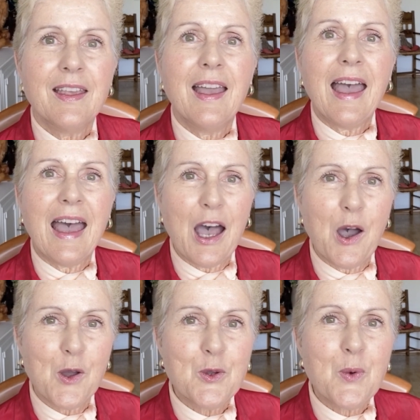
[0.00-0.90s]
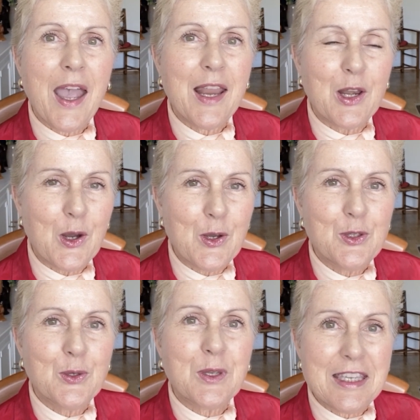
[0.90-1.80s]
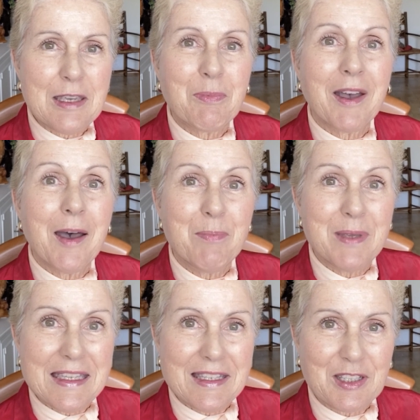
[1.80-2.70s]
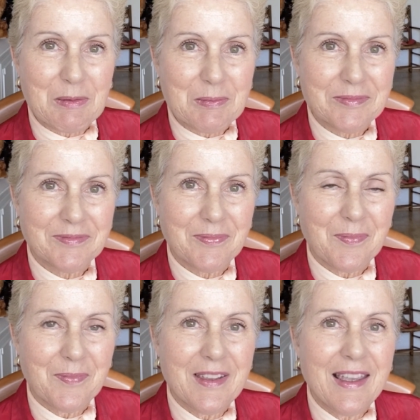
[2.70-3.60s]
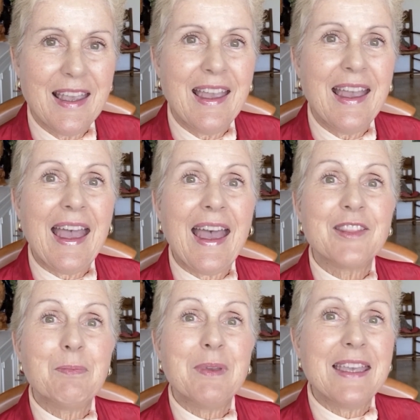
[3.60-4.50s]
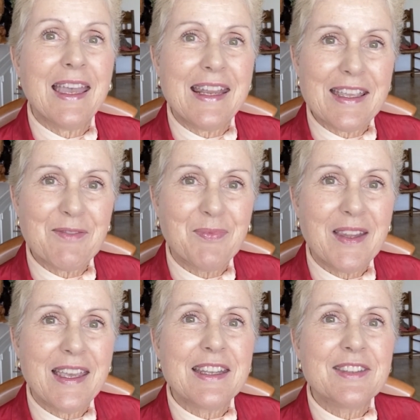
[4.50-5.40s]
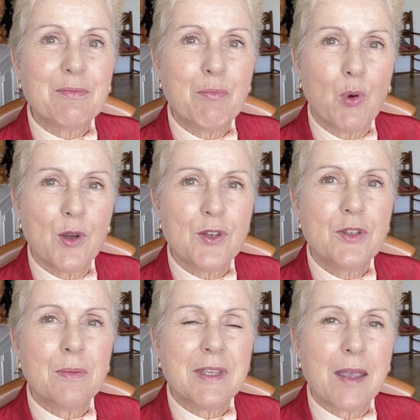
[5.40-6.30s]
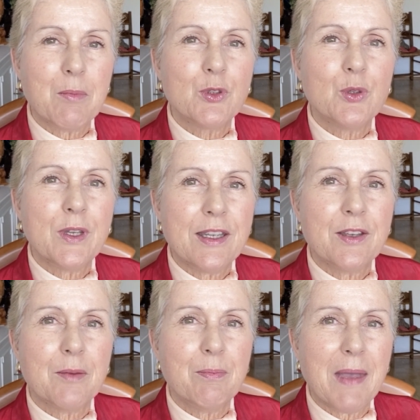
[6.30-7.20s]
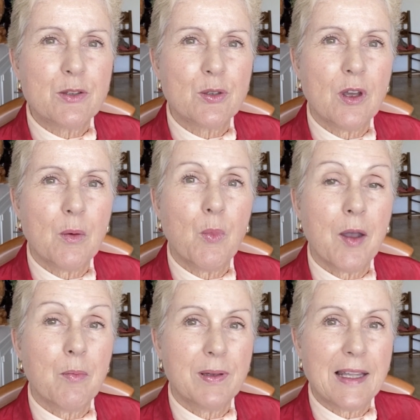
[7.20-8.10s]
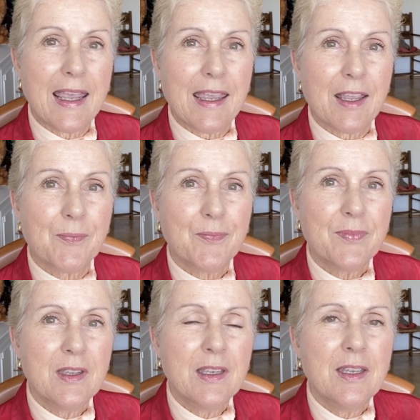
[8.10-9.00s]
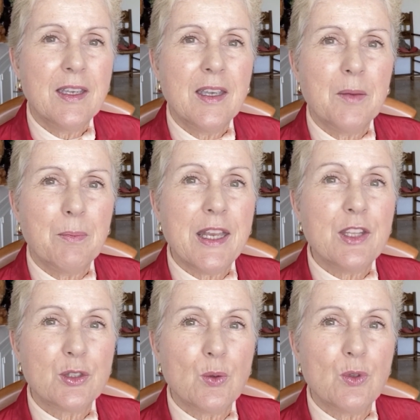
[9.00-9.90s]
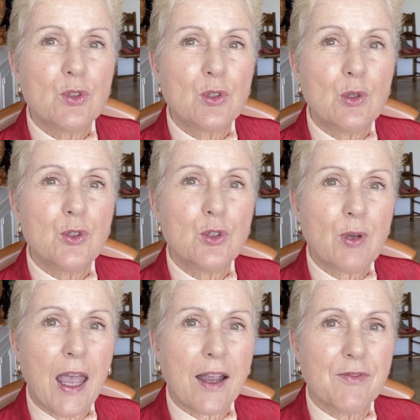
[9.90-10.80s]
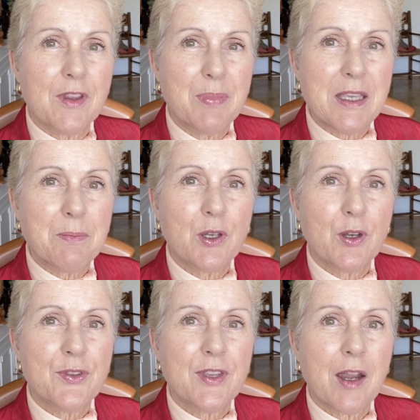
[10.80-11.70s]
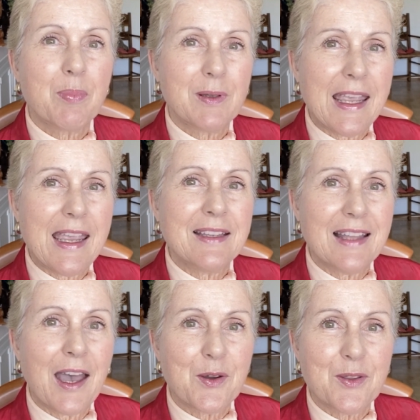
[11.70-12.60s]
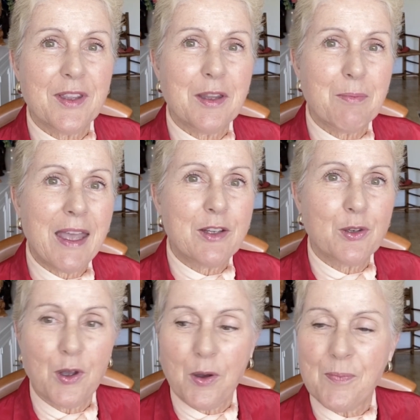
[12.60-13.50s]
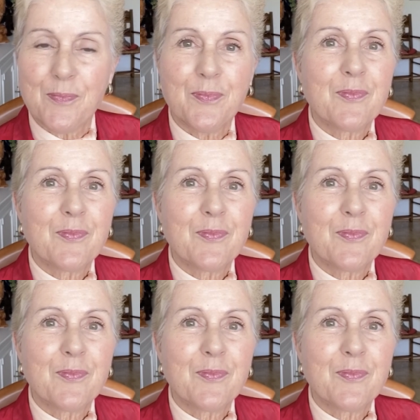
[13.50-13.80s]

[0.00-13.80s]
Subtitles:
How do I learn to keep a beat? At the beginning, it is important to be able to hear the metronome while playing. Many students lose track of the beat because they are playing louder than the metronome.